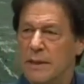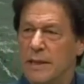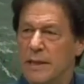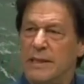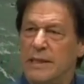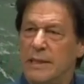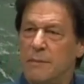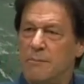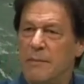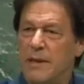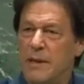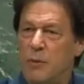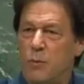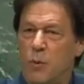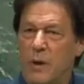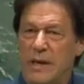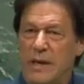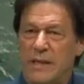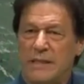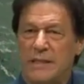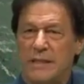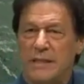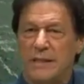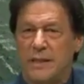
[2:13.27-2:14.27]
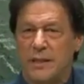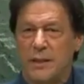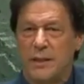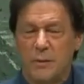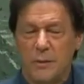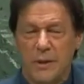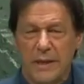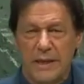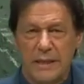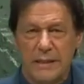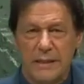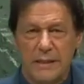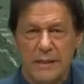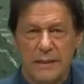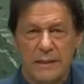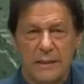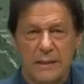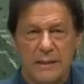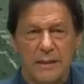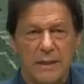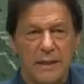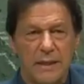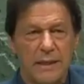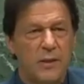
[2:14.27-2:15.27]
in the Midwest, in the US,
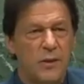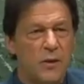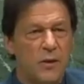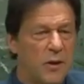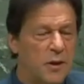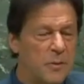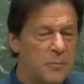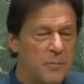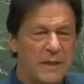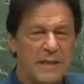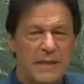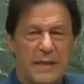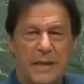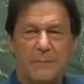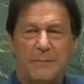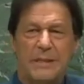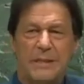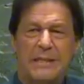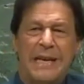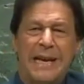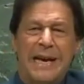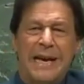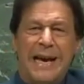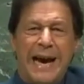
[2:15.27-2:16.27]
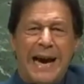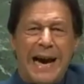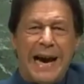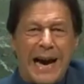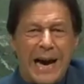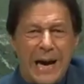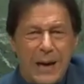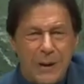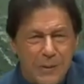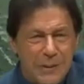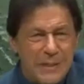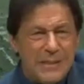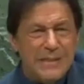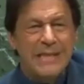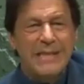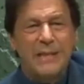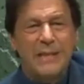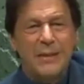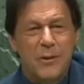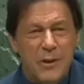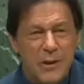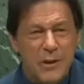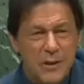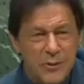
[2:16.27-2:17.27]
in European capital, how is he
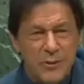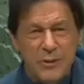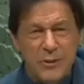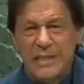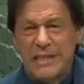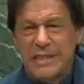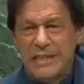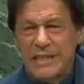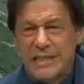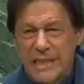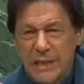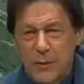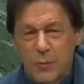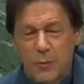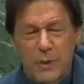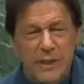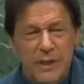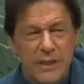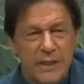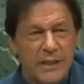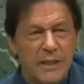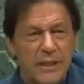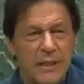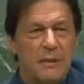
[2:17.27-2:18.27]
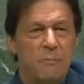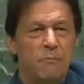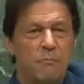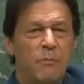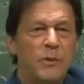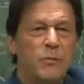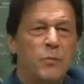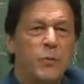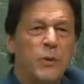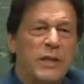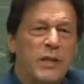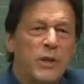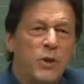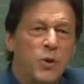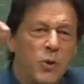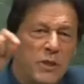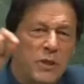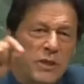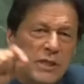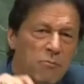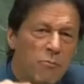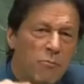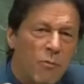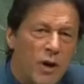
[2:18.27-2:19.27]
going to distinguish between who
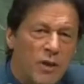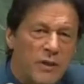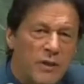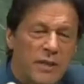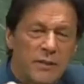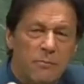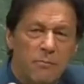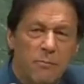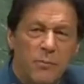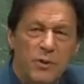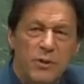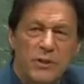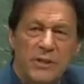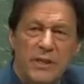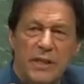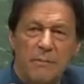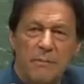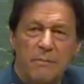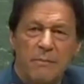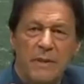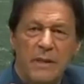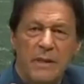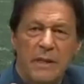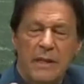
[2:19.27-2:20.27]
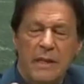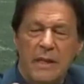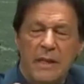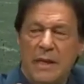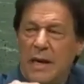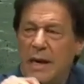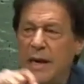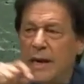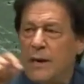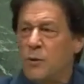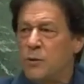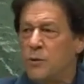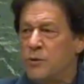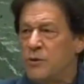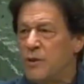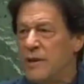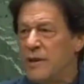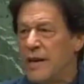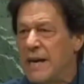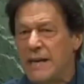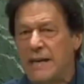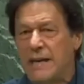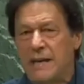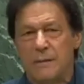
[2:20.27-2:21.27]
is a moderate Muslim and who's a
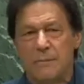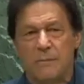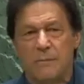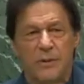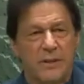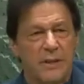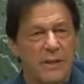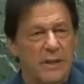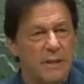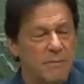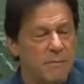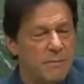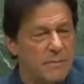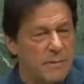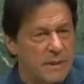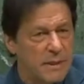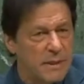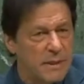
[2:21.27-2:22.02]
radical Muslim?